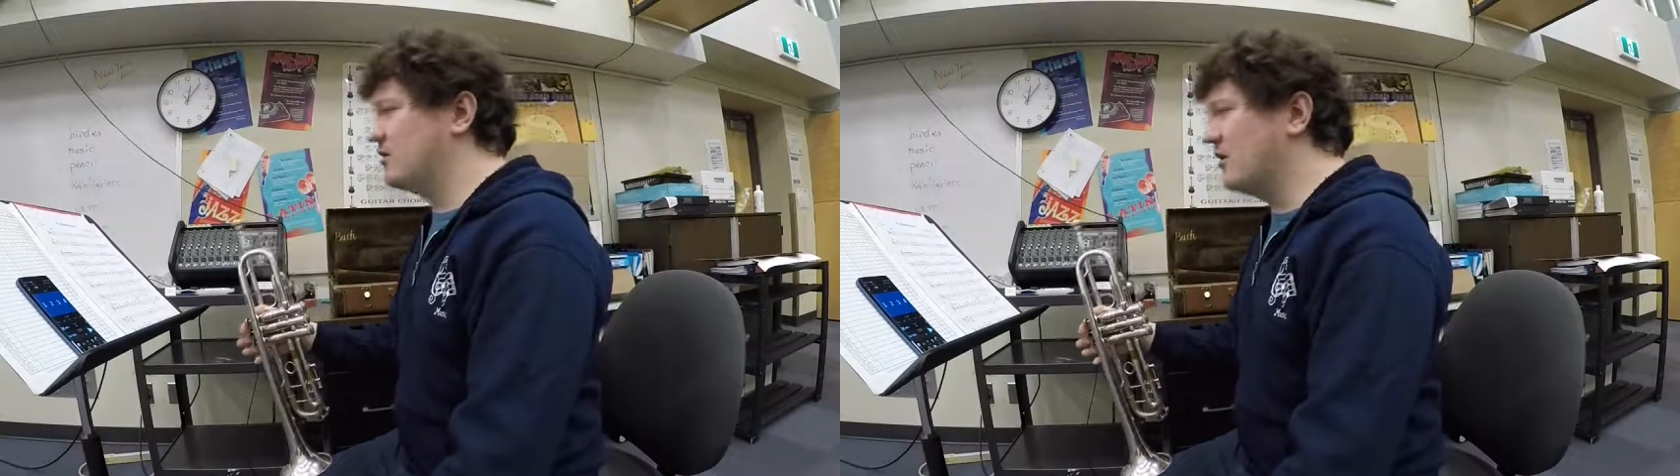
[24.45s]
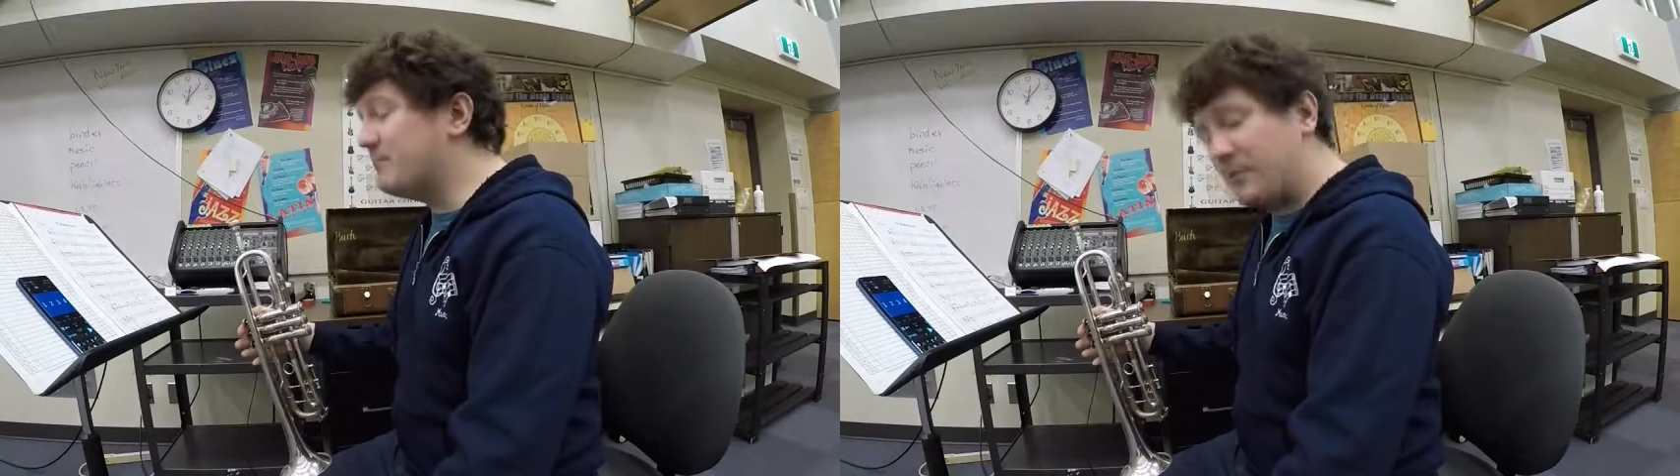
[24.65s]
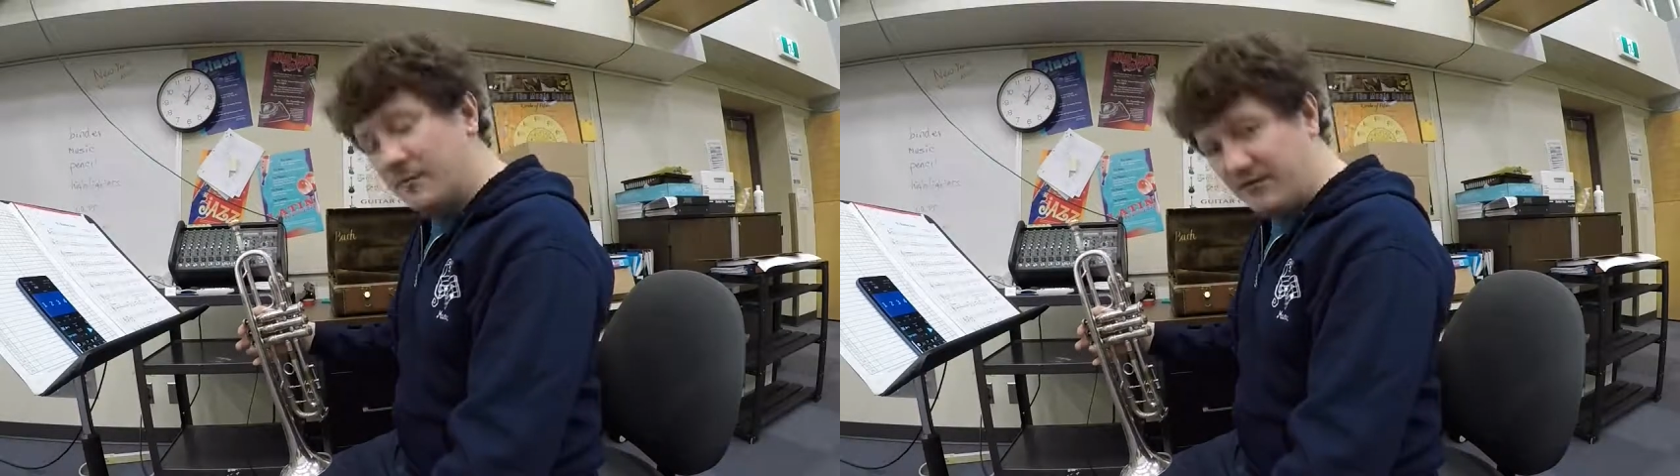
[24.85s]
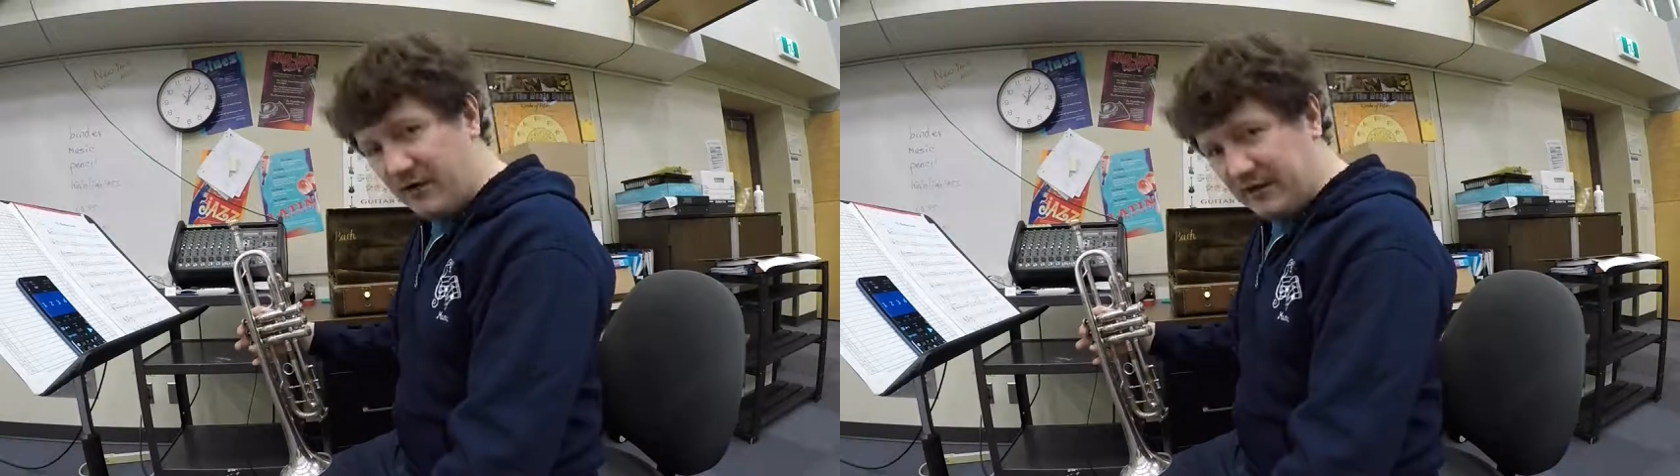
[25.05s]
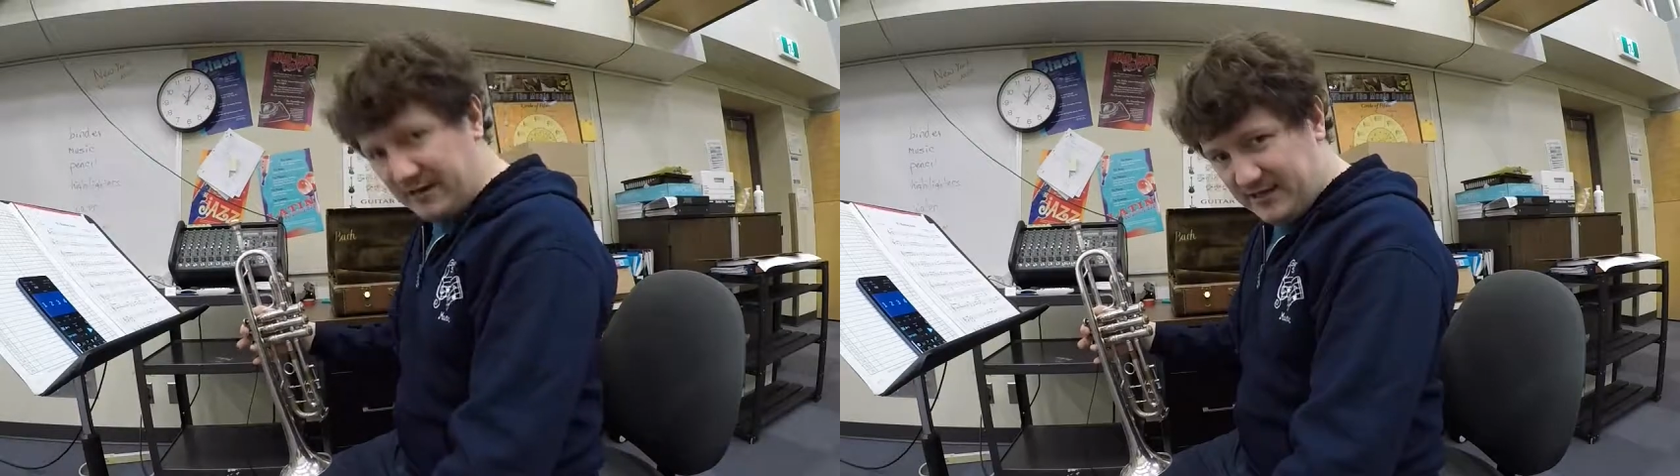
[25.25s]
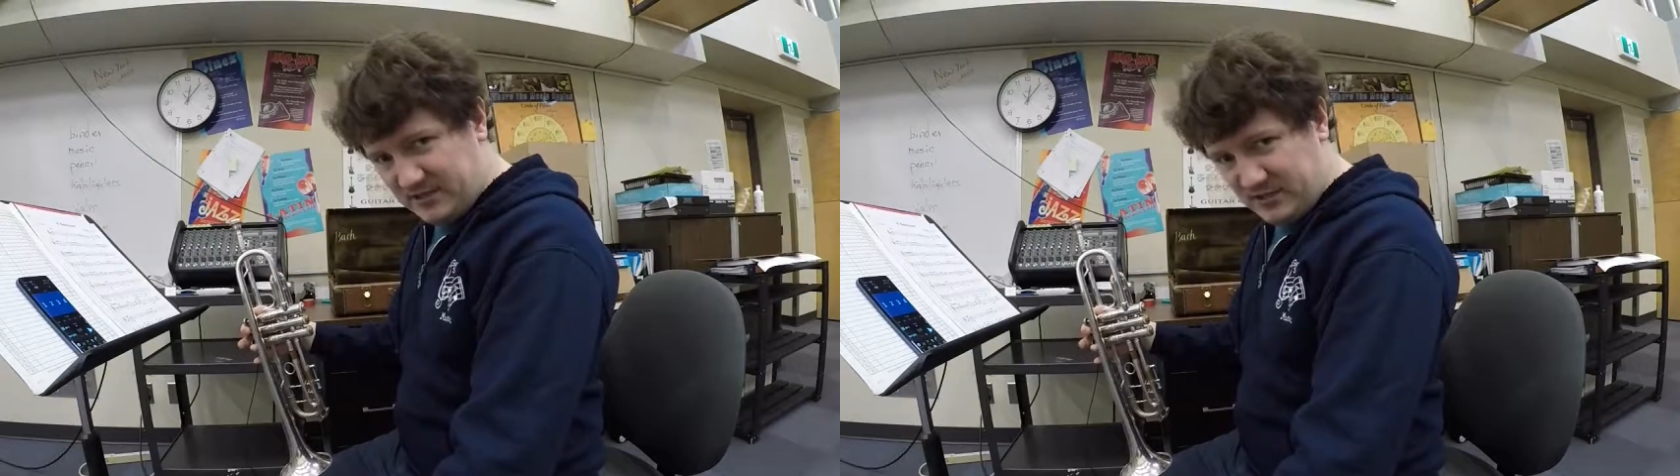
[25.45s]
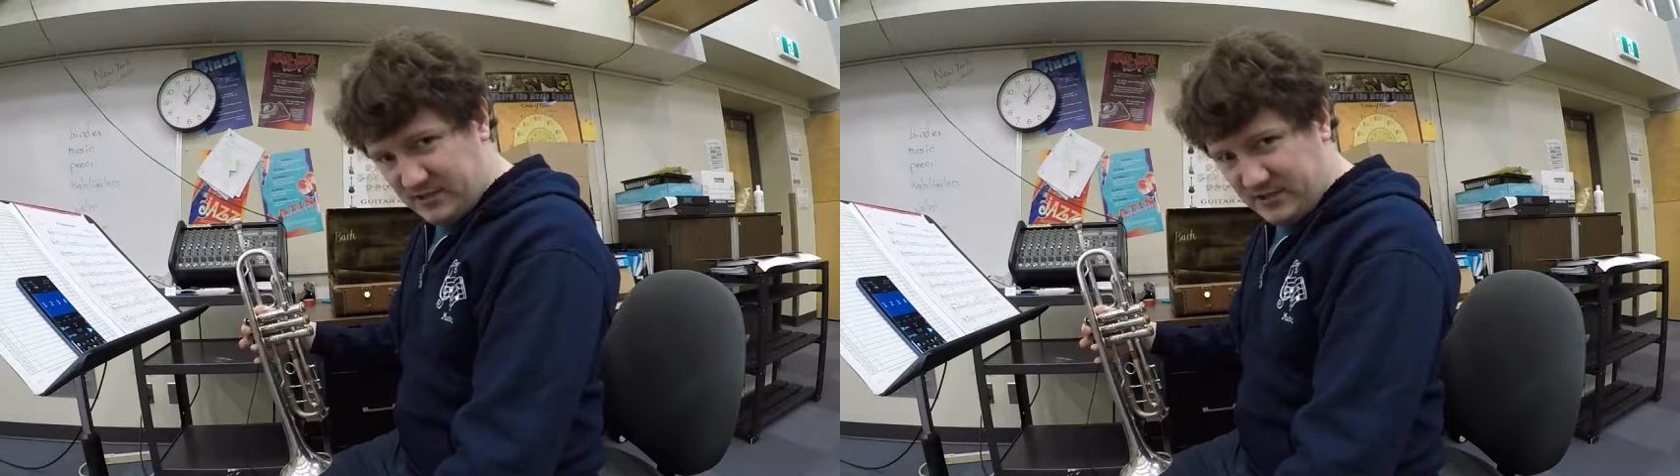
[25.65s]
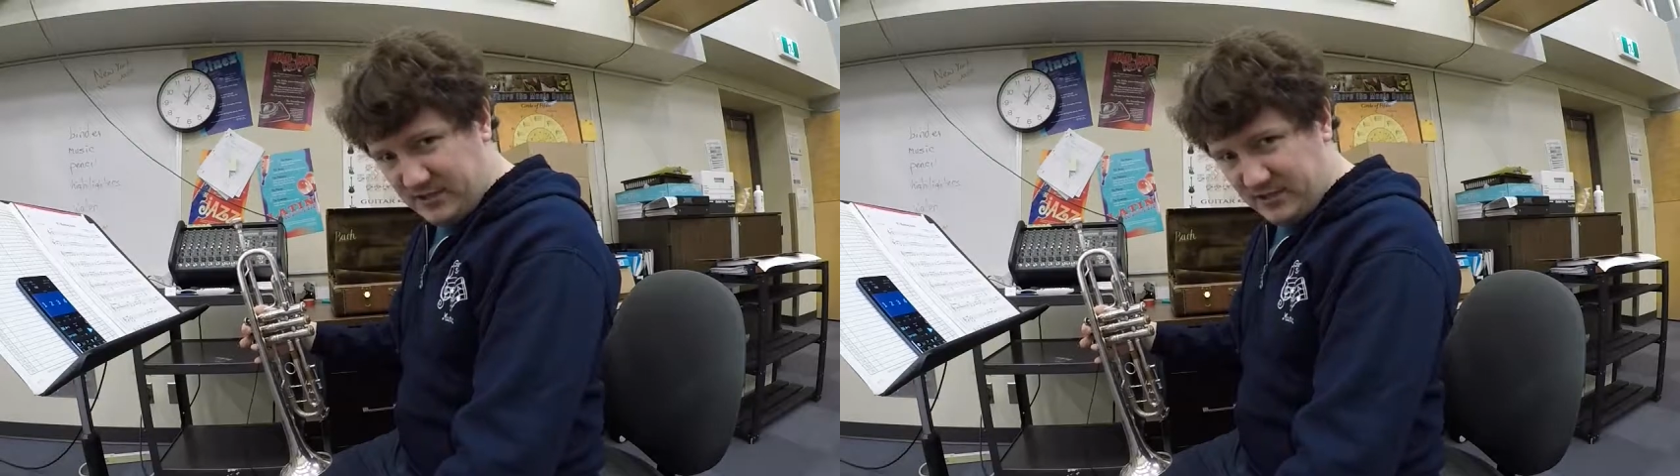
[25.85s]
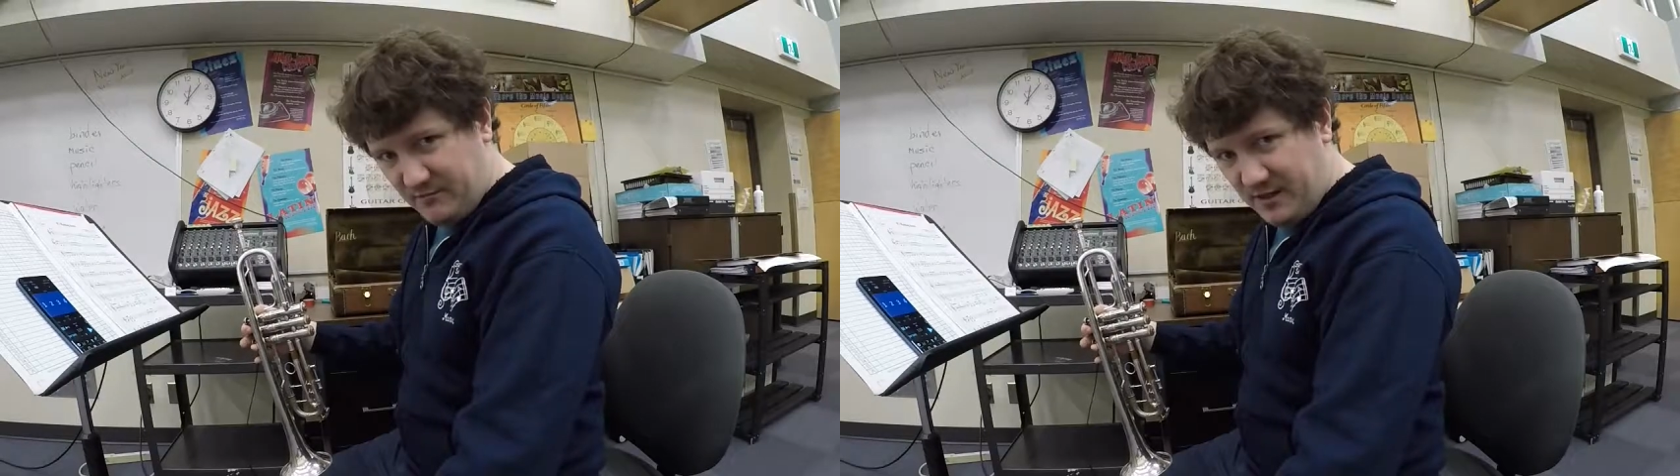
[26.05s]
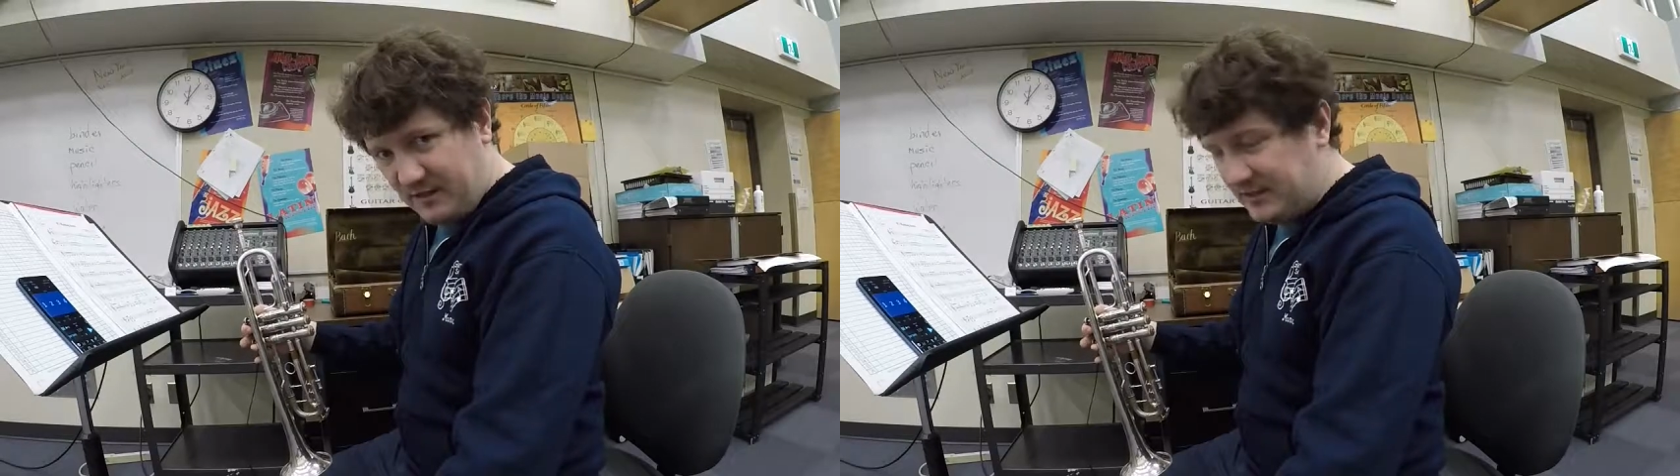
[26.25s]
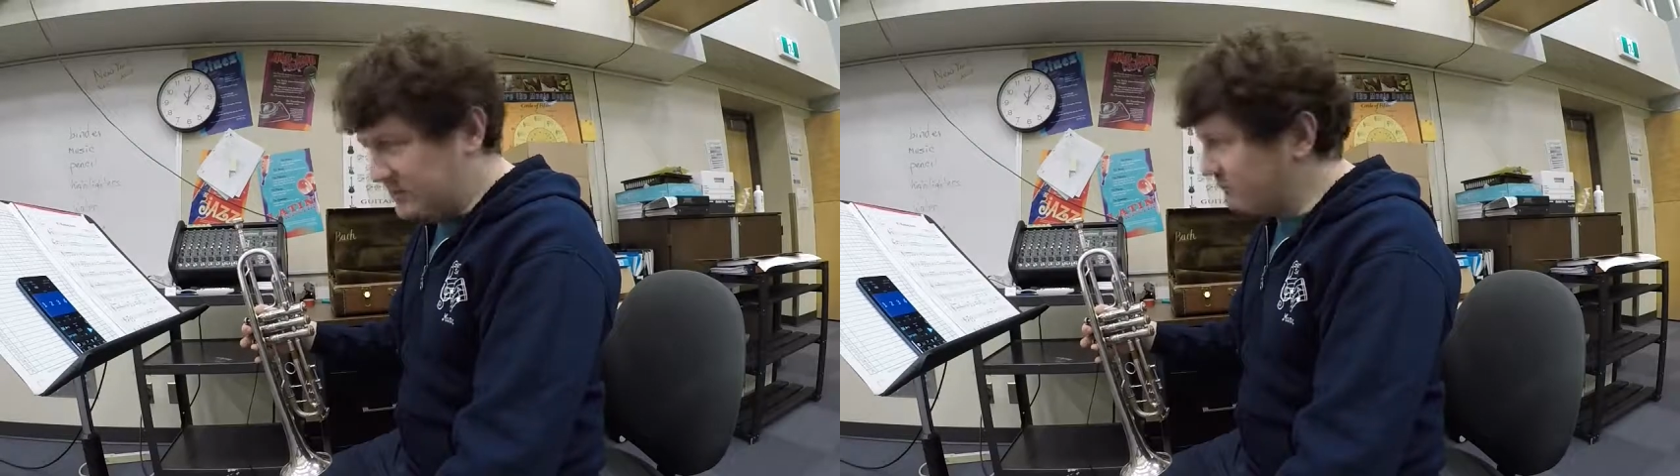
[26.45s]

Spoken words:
so you're going to probably recognize the melody.